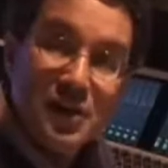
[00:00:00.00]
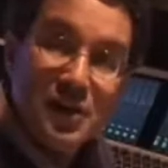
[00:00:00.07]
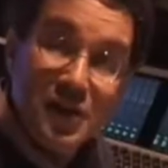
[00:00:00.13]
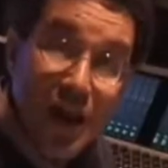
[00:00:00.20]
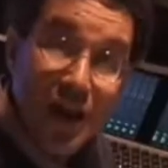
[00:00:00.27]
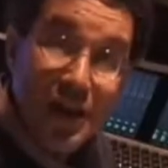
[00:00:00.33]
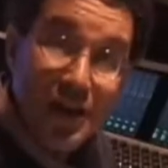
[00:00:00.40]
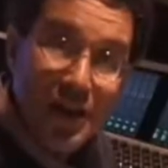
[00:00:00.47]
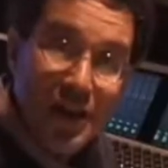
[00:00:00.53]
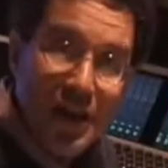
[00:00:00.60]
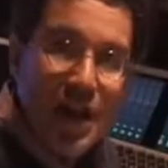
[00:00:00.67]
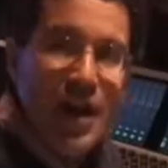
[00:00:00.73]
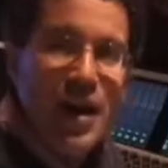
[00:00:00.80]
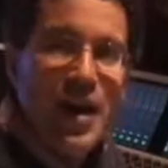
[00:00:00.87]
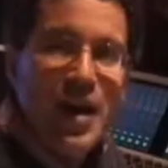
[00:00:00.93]
it's done.
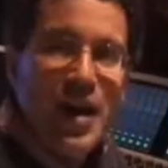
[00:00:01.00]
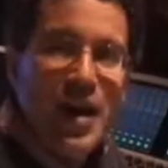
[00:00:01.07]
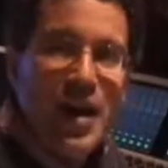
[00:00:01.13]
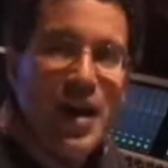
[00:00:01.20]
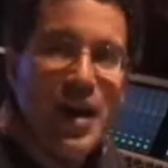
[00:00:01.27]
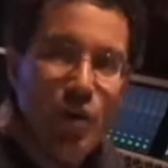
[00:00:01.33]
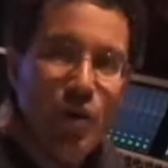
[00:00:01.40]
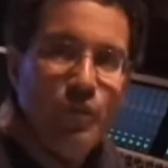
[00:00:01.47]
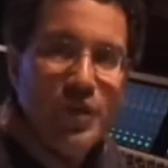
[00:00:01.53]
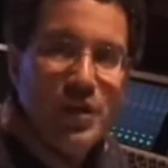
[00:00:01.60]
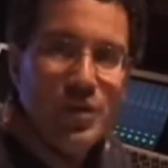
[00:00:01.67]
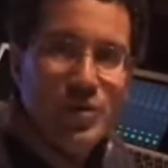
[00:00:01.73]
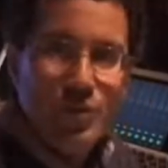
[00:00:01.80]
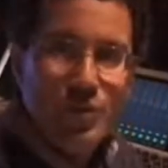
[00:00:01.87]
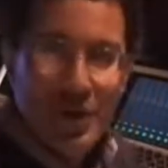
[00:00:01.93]
And
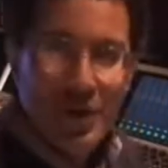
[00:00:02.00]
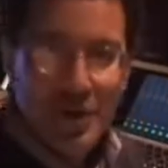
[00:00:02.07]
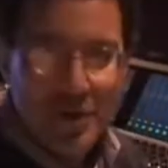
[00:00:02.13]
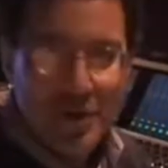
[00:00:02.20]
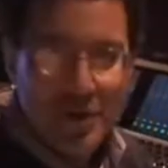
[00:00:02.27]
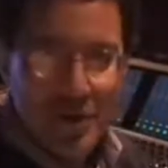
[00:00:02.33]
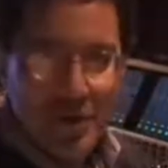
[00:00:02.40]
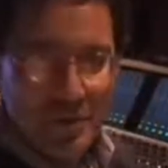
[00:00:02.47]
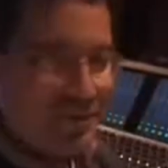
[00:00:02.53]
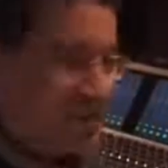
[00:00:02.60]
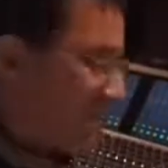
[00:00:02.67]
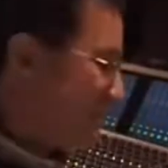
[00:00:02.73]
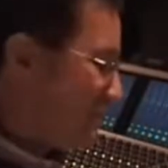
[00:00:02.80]
hopefully it's really good.